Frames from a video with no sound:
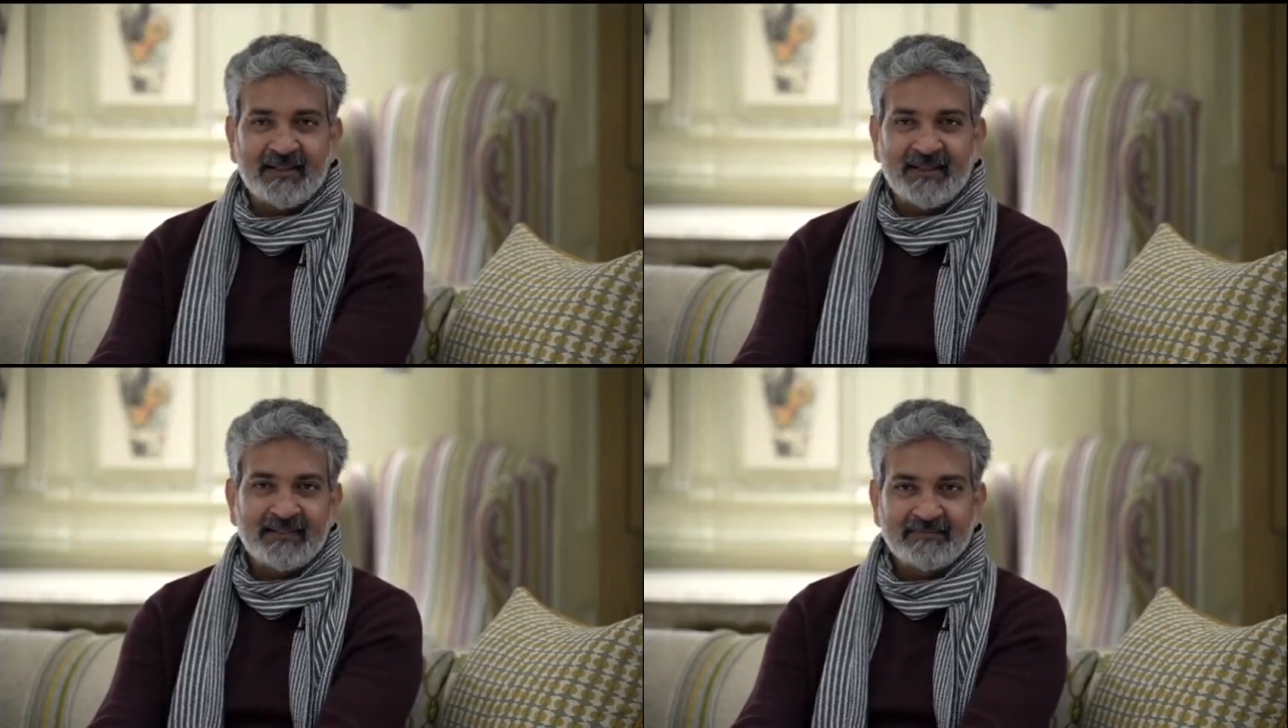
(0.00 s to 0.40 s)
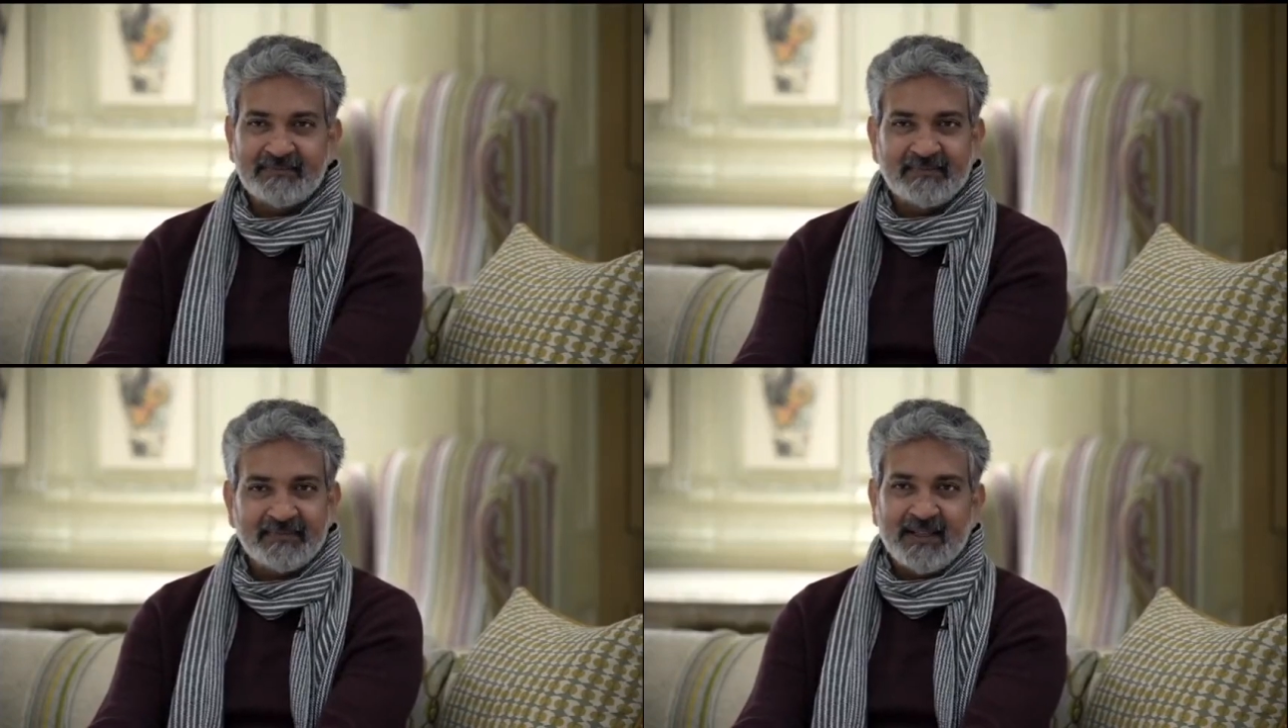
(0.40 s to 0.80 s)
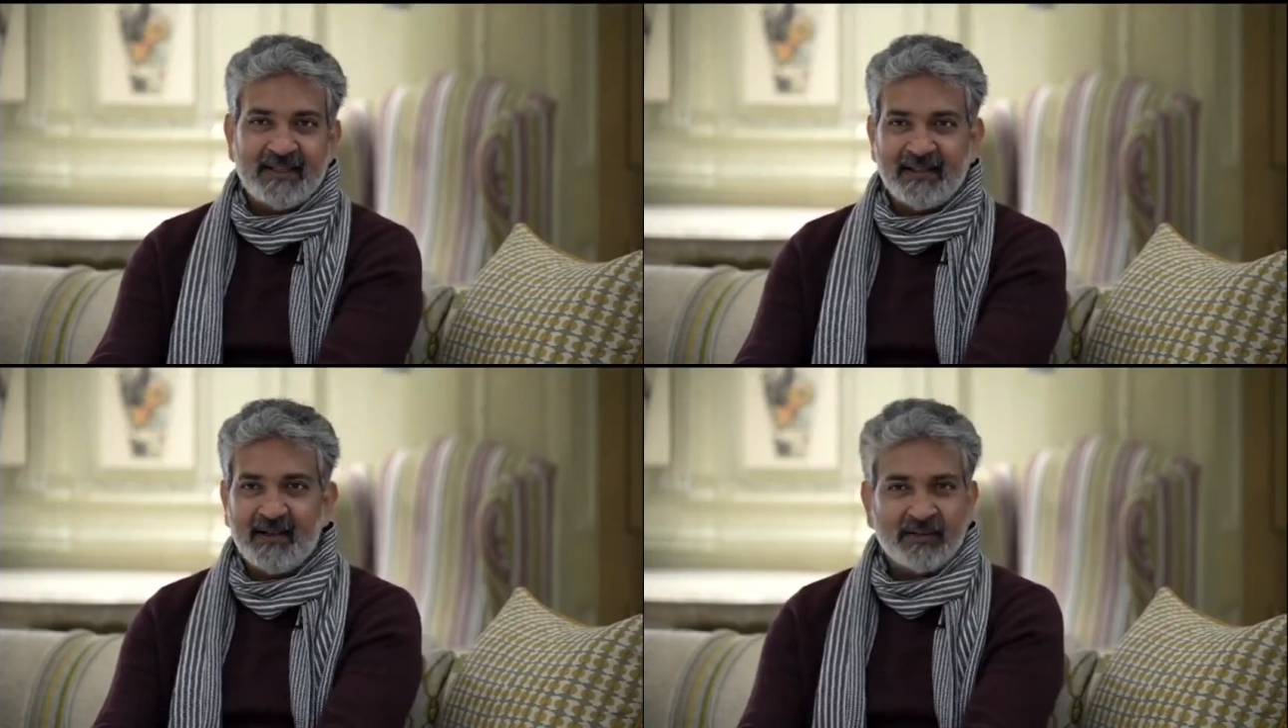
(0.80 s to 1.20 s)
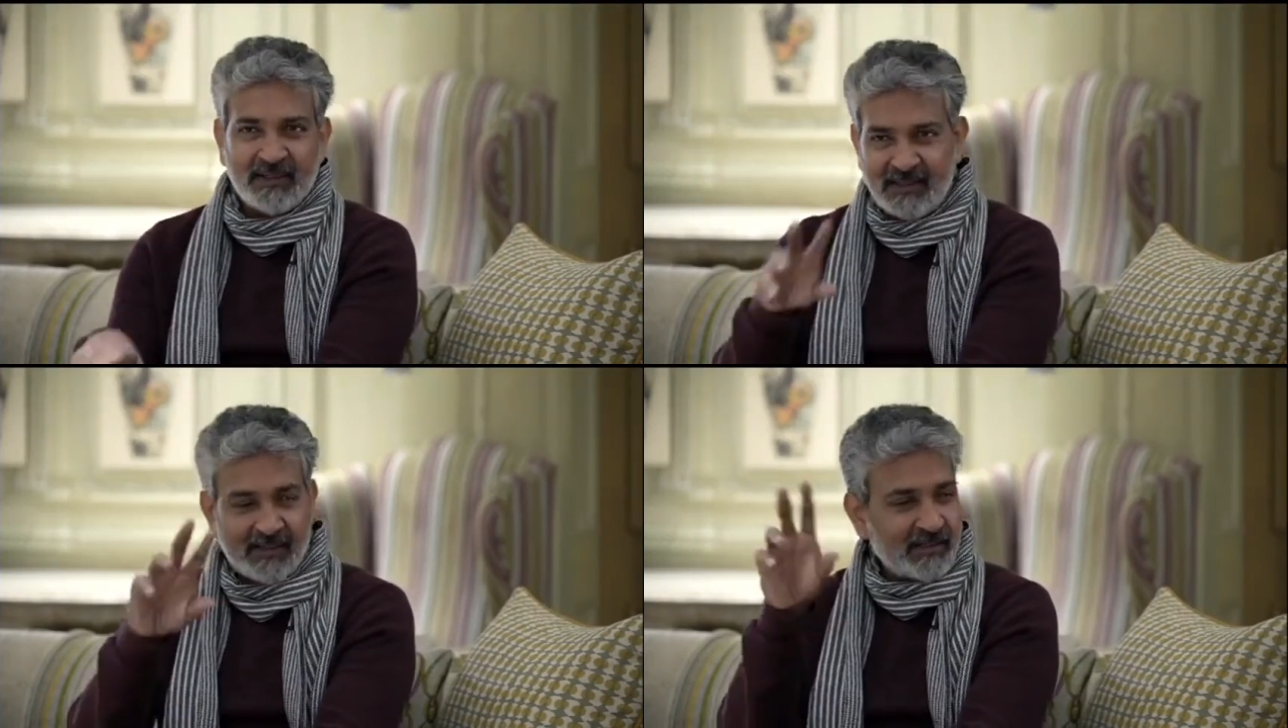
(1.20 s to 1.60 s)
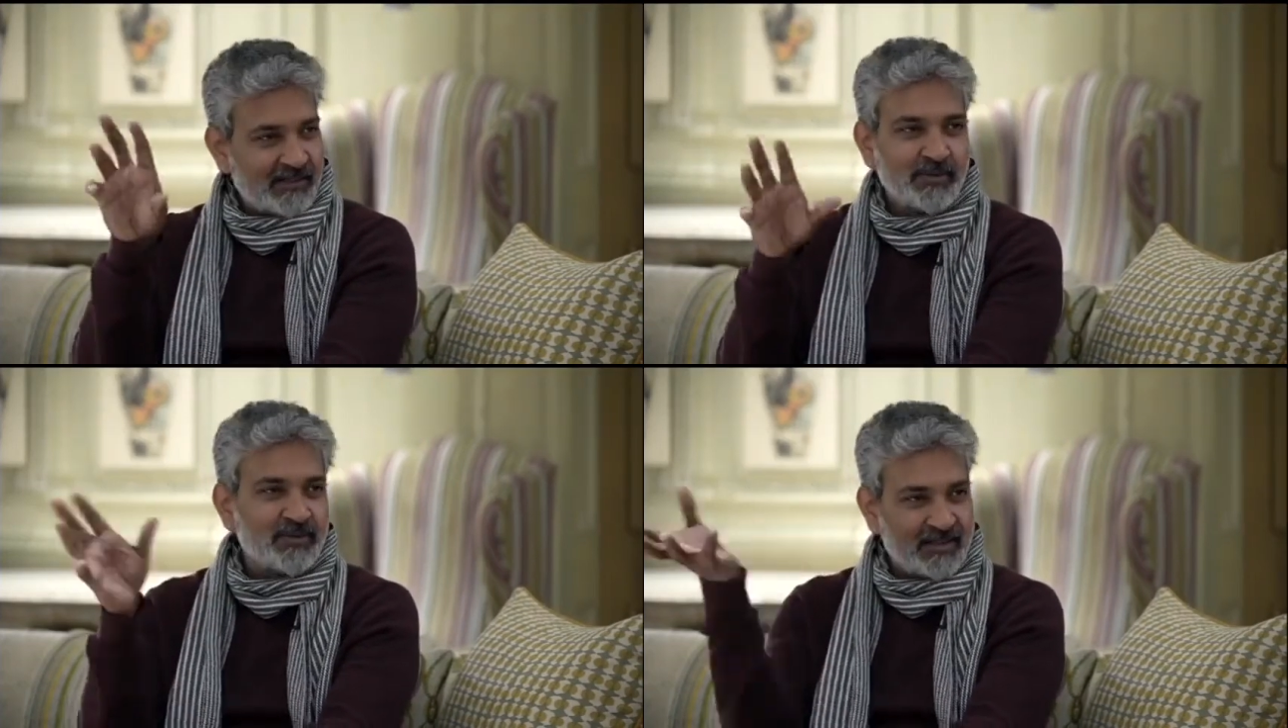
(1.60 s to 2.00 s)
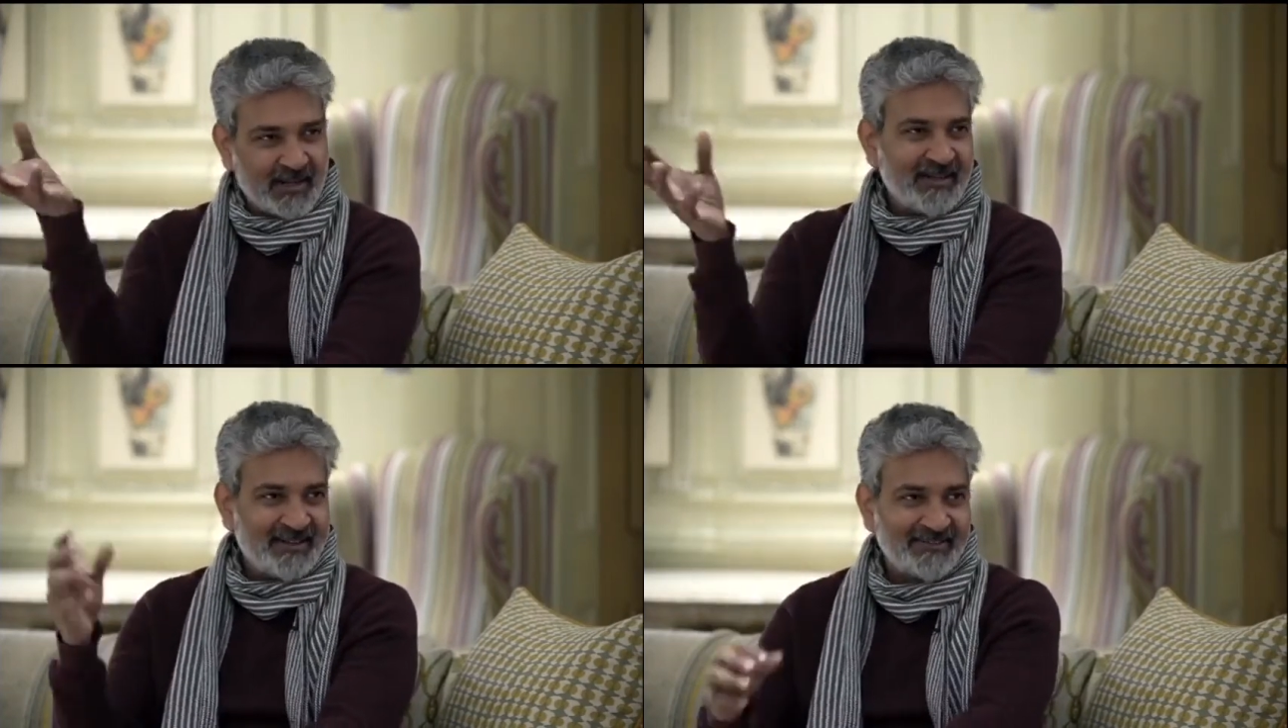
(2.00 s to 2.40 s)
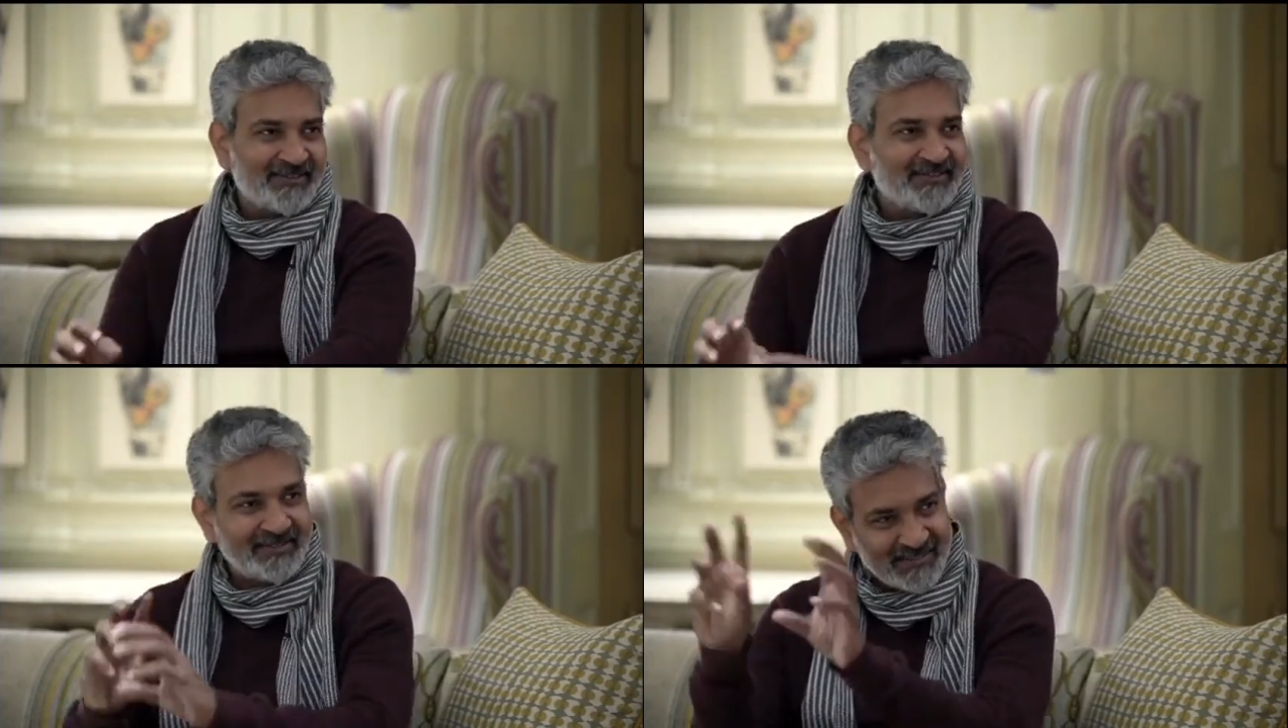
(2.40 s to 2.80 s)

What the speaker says: like on the Indiana Jones kind of